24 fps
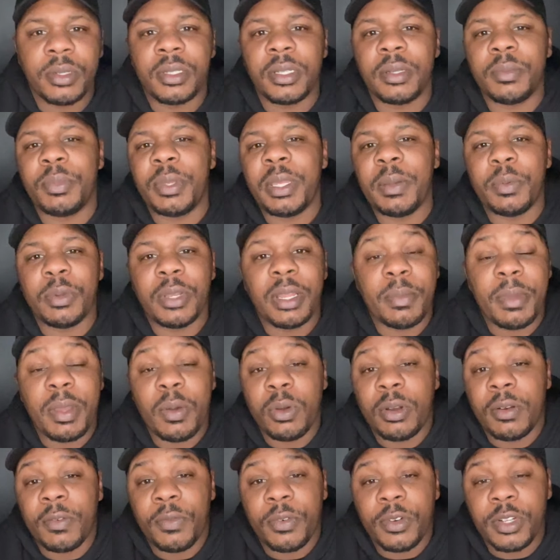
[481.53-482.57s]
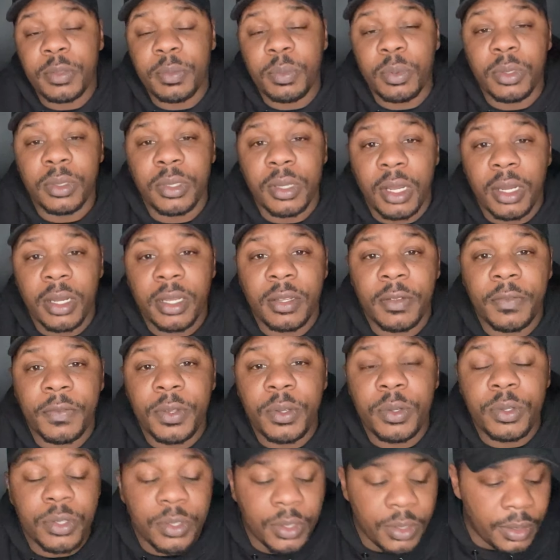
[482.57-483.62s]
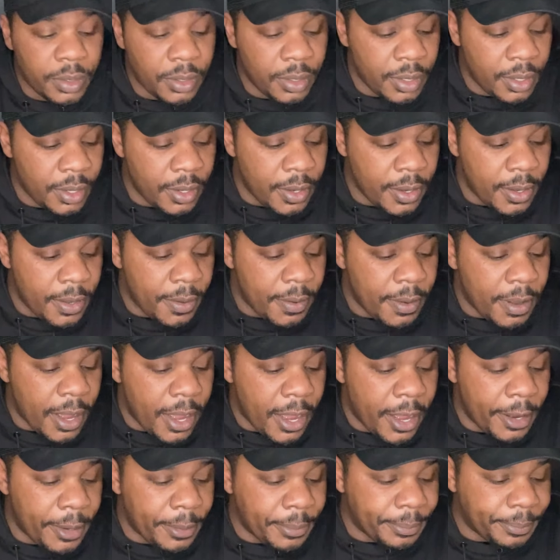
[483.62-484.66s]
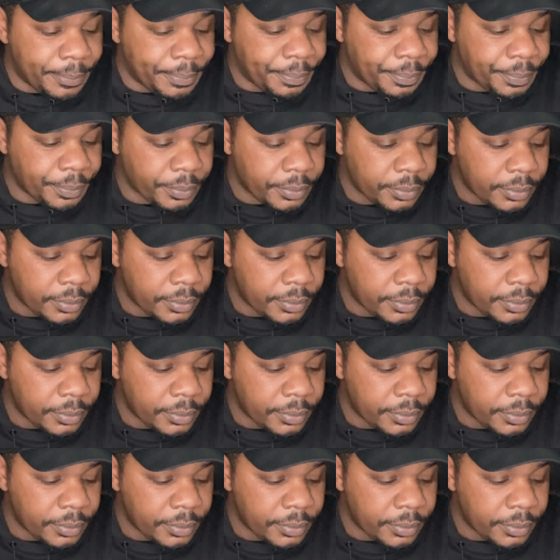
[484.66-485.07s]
and people that may want a French Bulldog in the future. And